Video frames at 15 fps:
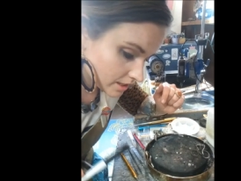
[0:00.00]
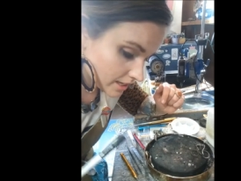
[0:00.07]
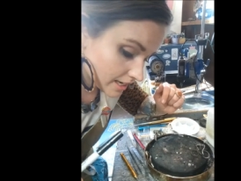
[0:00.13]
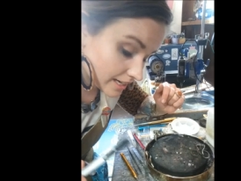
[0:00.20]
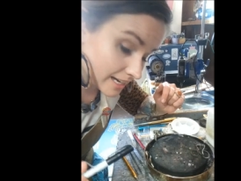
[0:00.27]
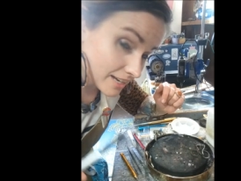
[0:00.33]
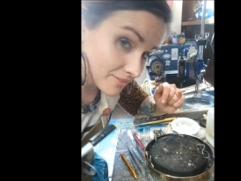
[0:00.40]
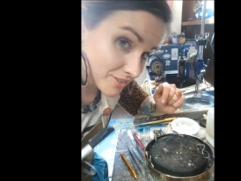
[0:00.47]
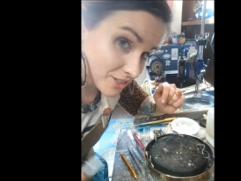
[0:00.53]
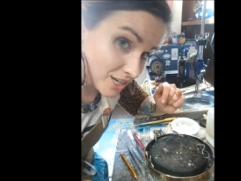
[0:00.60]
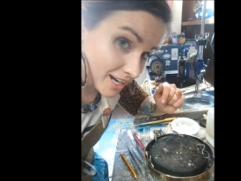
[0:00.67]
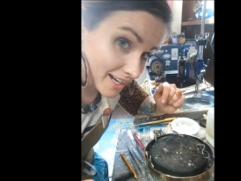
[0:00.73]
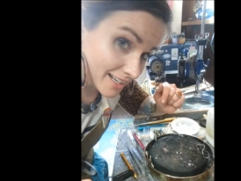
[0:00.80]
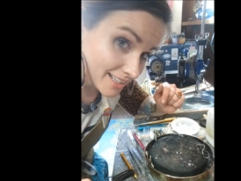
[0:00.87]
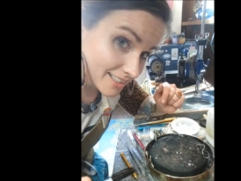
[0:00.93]
and I have
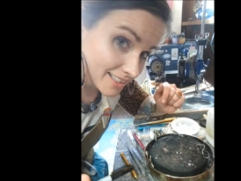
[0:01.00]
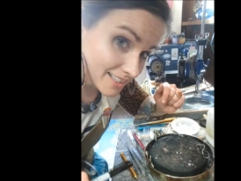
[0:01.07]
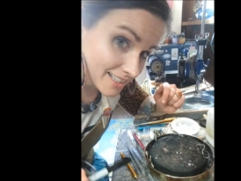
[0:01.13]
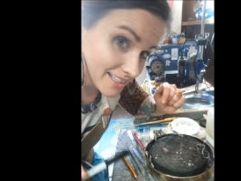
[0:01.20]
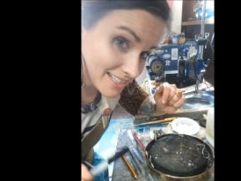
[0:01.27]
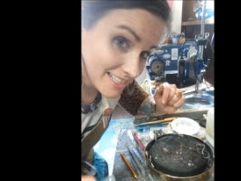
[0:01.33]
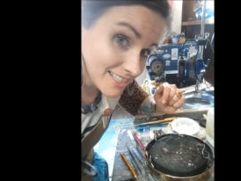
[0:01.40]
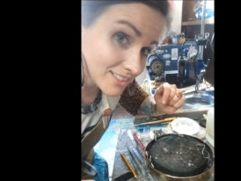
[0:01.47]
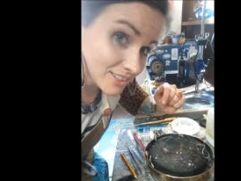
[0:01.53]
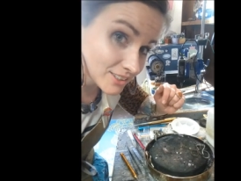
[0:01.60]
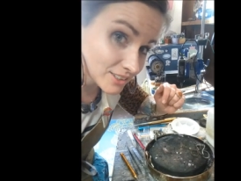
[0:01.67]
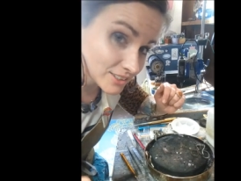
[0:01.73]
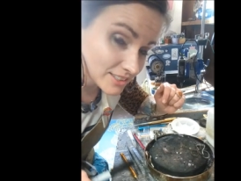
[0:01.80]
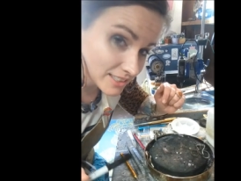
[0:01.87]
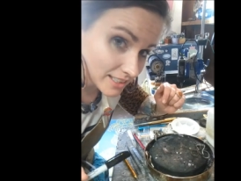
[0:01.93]
not
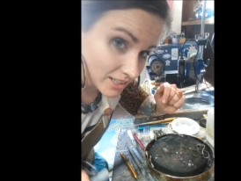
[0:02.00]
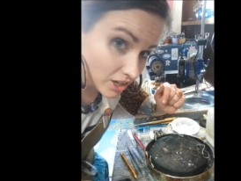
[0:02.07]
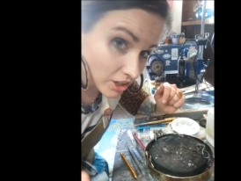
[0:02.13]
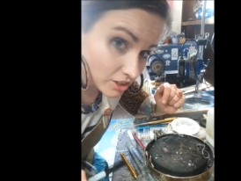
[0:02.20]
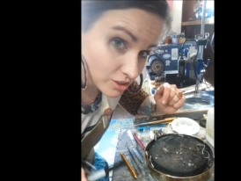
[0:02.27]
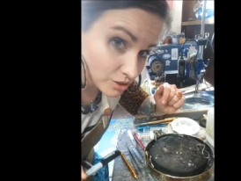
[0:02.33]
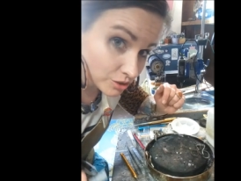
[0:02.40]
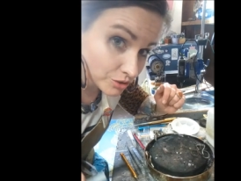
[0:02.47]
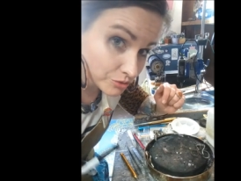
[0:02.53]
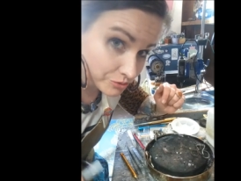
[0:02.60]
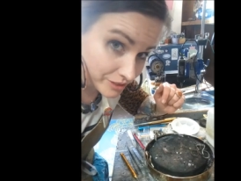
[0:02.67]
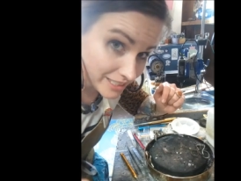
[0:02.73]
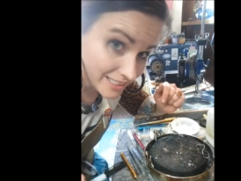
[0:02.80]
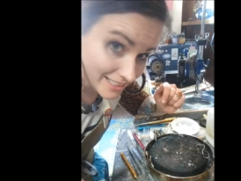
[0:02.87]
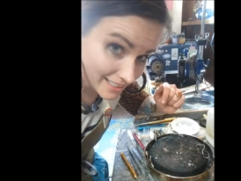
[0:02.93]
annealed an all gold
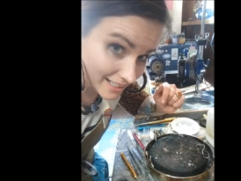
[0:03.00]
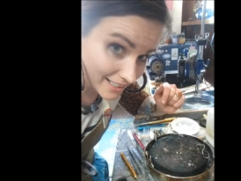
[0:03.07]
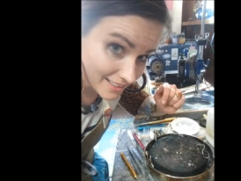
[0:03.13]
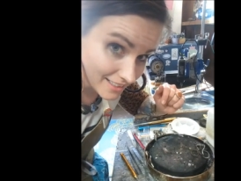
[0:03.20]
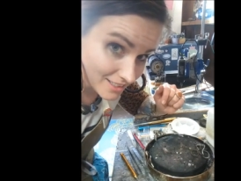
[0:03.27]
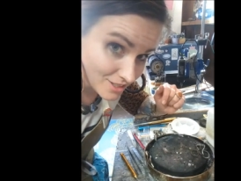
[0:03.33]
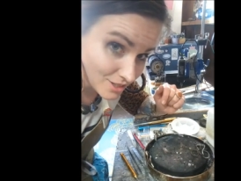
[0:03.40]
ring yet.